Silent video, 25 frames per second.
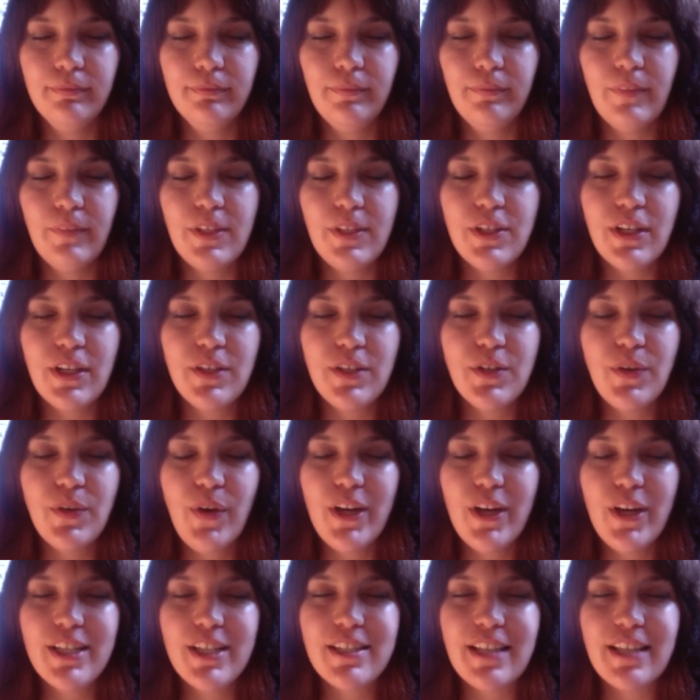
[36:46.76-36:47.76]
So, as you
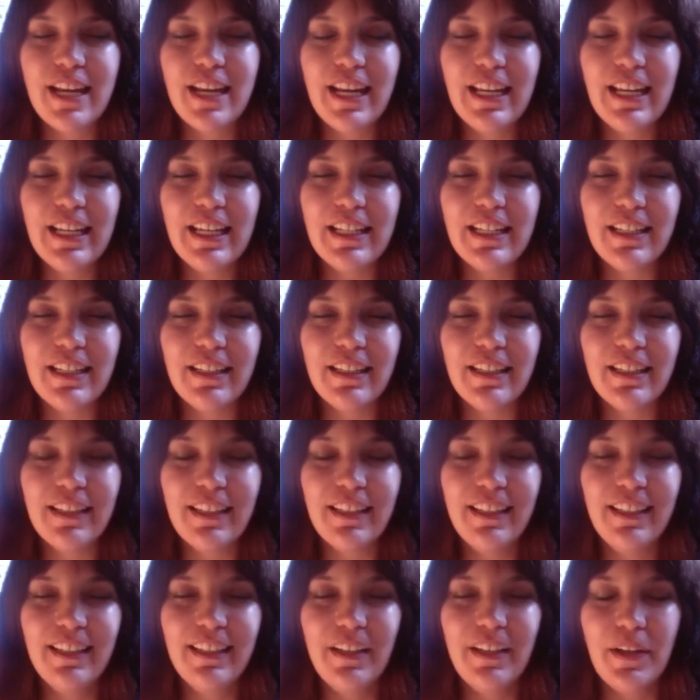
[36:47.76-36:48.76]
are sitting in
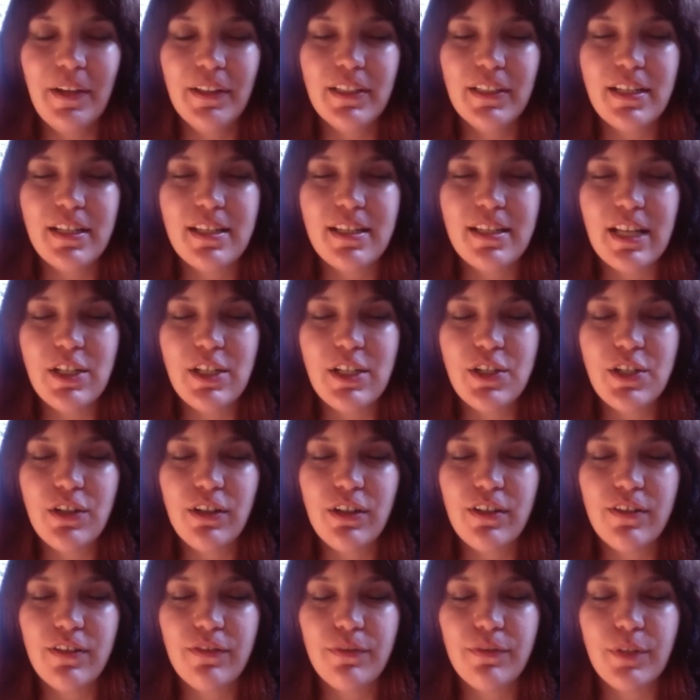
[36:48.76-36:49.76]
the center
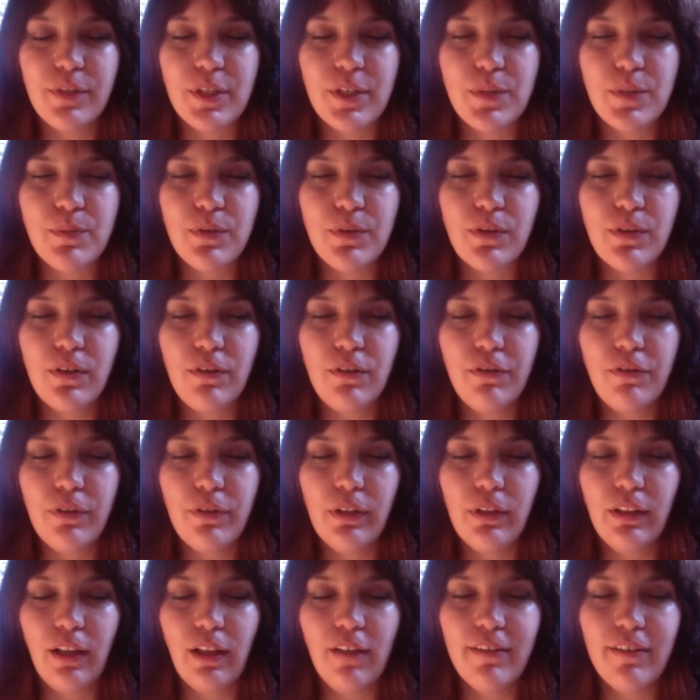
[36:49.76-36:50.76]
of this beautiful,
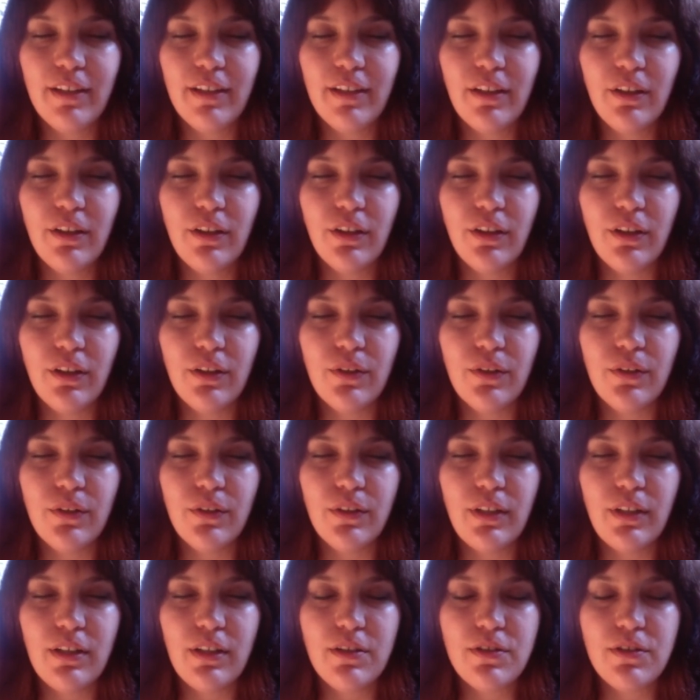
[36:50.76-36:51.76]
loving cocoon
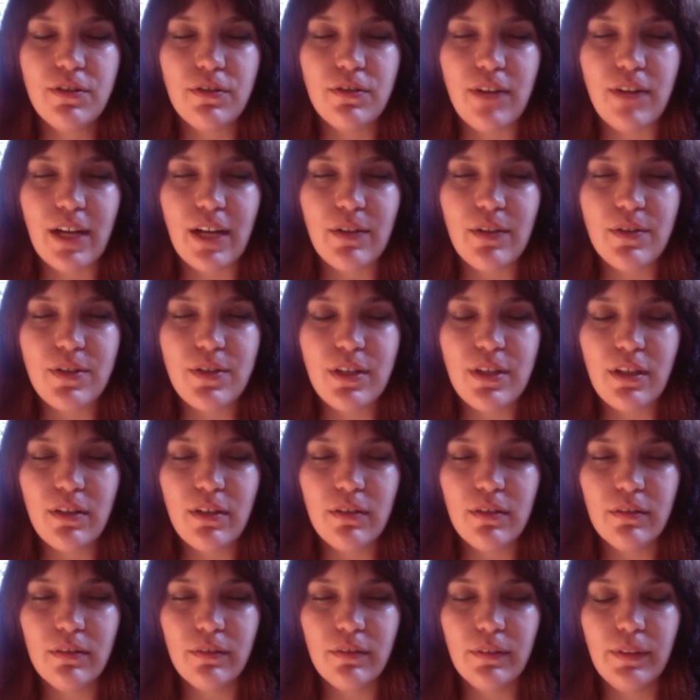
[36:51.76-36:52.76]
that surrounds
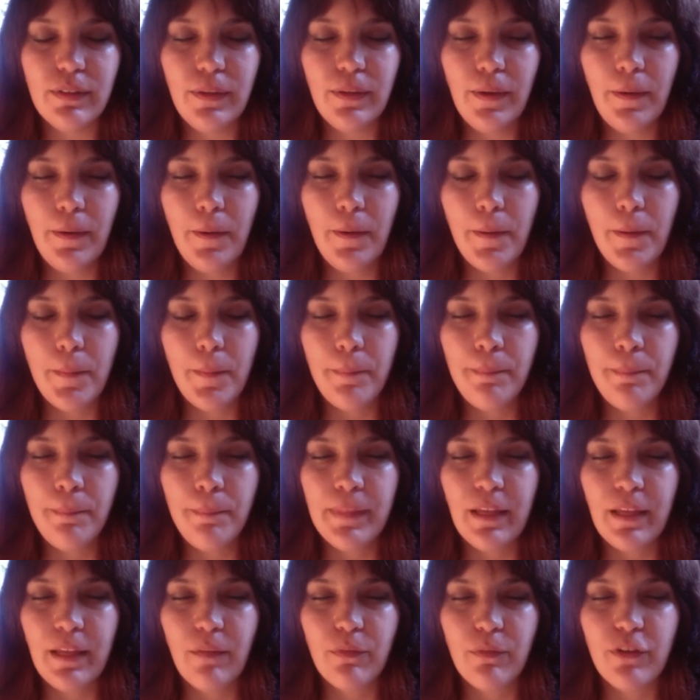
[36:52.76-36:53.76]
you,
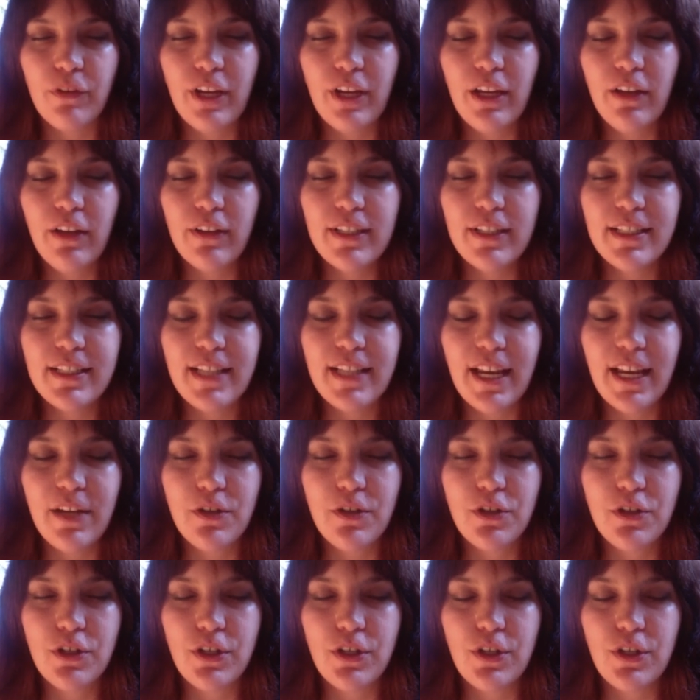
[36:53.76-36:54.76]
bring your
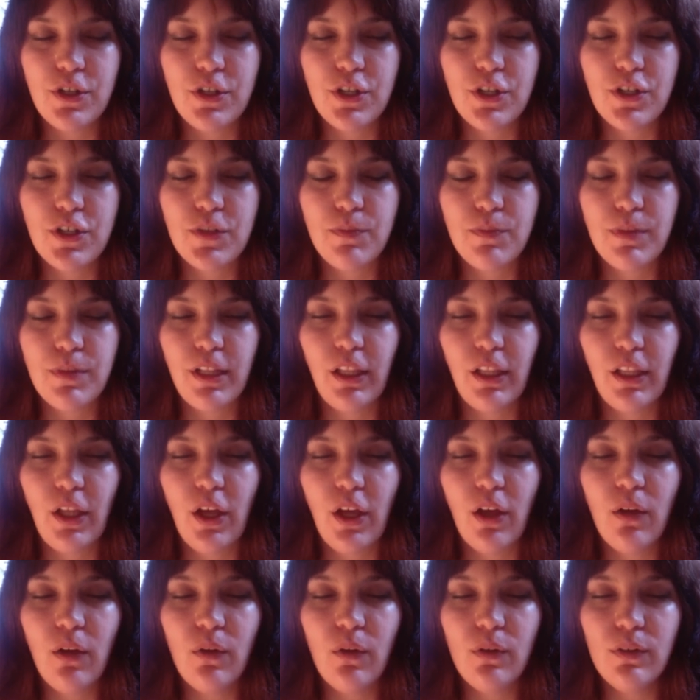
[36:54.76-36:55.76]
attention just
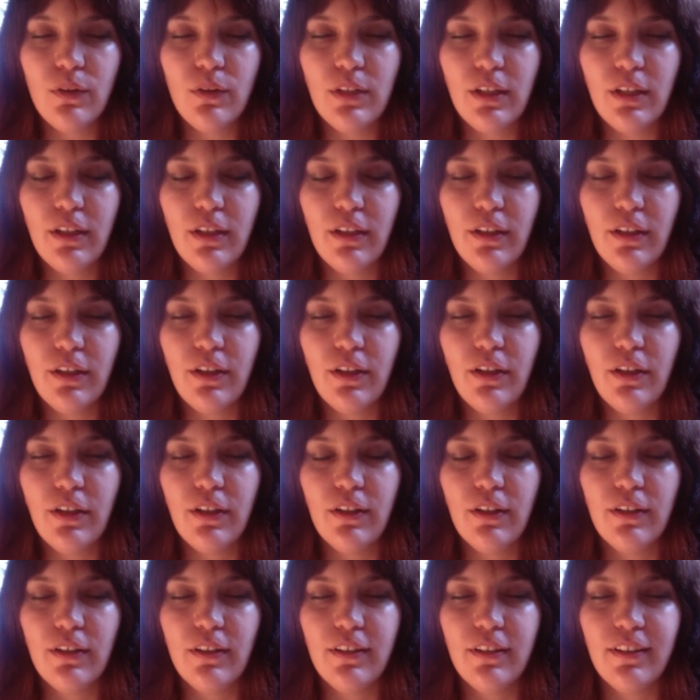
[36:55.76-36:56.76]
below
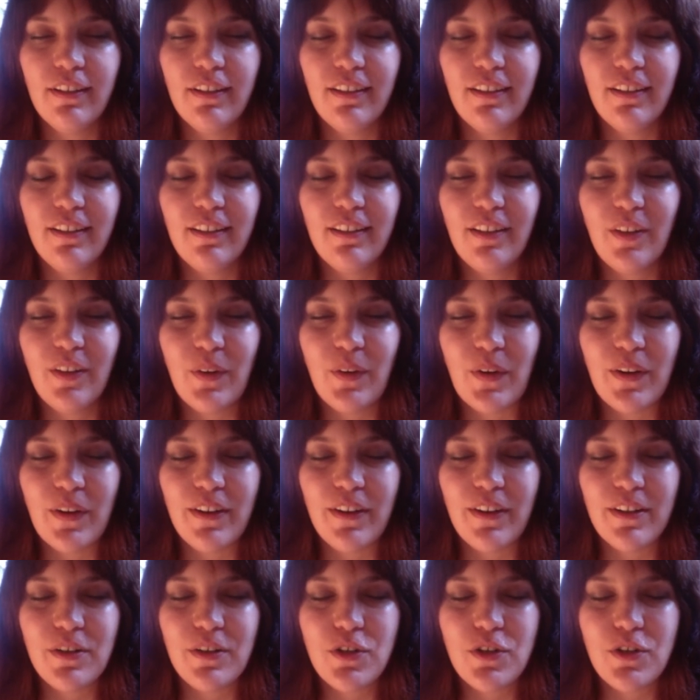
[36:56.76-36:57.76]

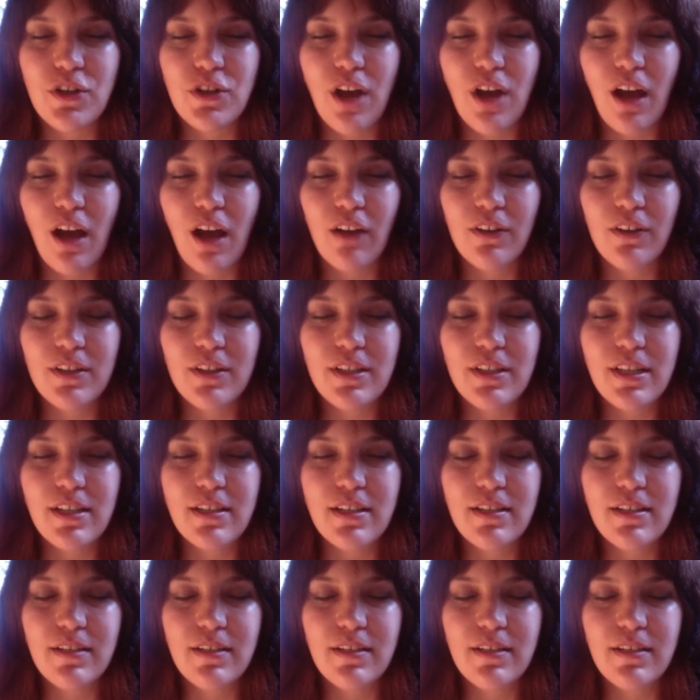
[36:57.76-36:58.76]
your chakra
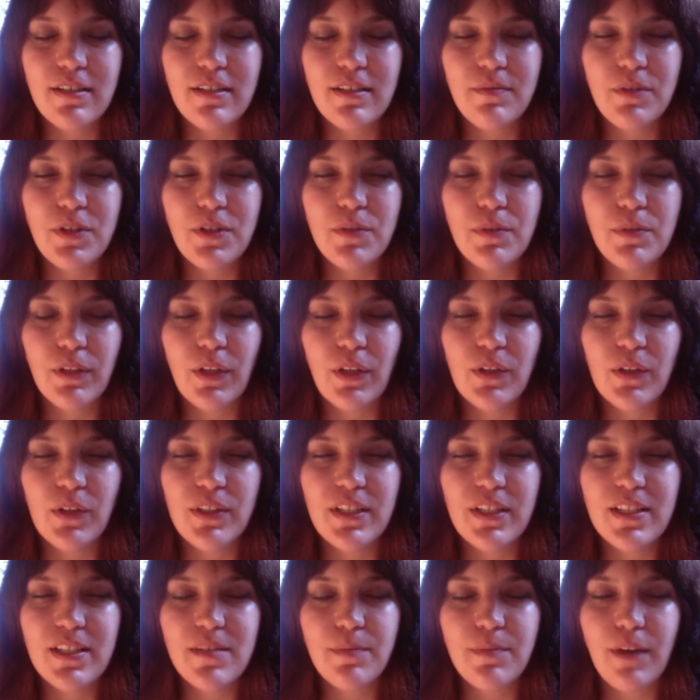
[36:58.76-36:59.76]
system, just below
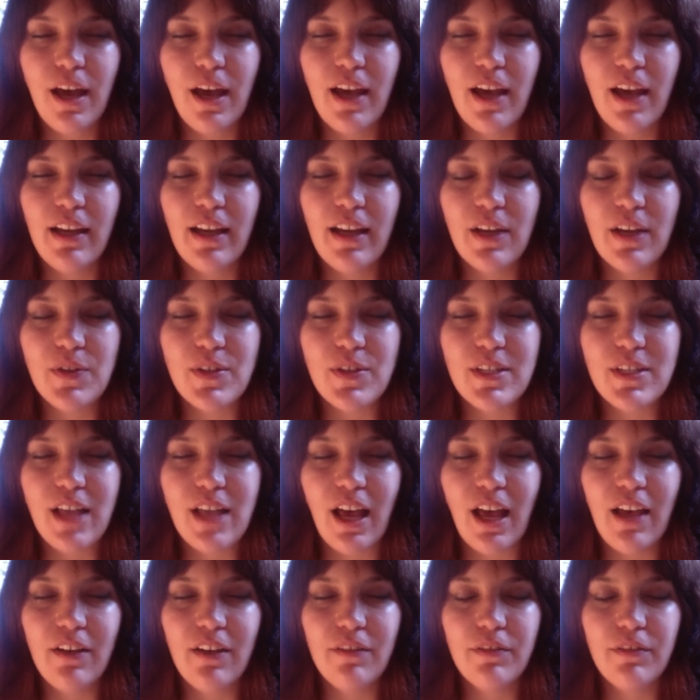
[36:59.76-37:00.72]
the spine, outside of